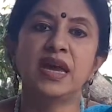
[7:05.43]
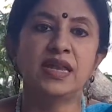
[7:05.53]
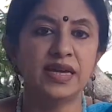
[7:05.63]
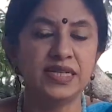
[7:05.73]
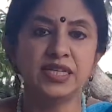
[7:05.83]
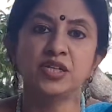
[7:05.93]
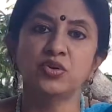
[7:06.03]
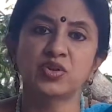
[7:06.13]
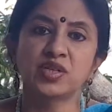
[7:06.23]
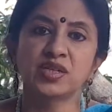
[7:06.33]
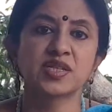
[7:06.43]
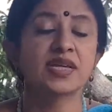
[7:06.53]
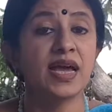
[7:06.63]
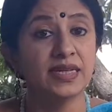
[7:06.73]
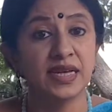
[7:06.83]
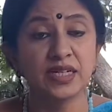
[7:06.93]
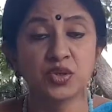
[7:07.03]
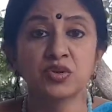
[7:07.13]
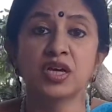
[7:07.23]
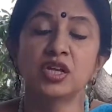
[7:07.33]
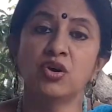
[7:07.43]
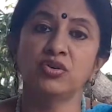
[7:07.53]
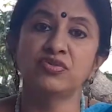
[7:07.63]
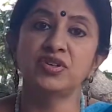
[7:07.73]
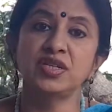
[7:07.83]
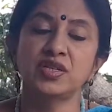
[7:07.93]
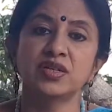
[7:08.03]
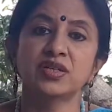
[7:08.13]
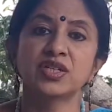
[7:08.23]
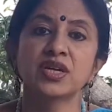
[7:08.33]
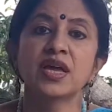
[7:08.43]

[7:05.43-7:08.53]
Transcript: 1906 and undertook a lot of research,